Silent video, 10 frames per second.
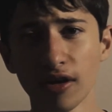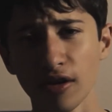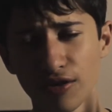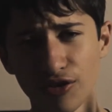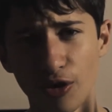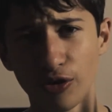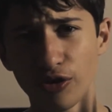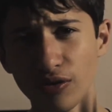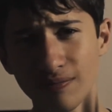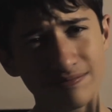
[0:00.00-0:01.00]
So
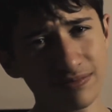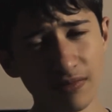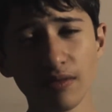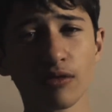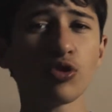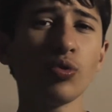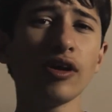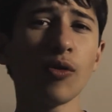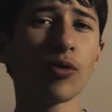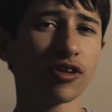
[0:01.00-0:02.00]
doing
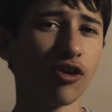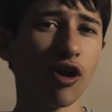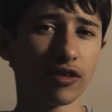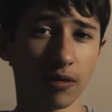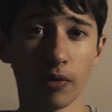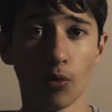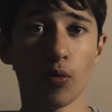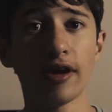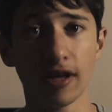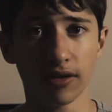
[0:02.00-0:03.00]
it with cards can be
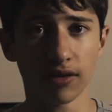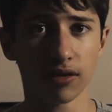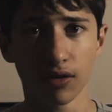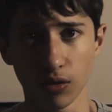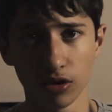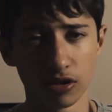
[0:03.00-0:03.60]
way easier. So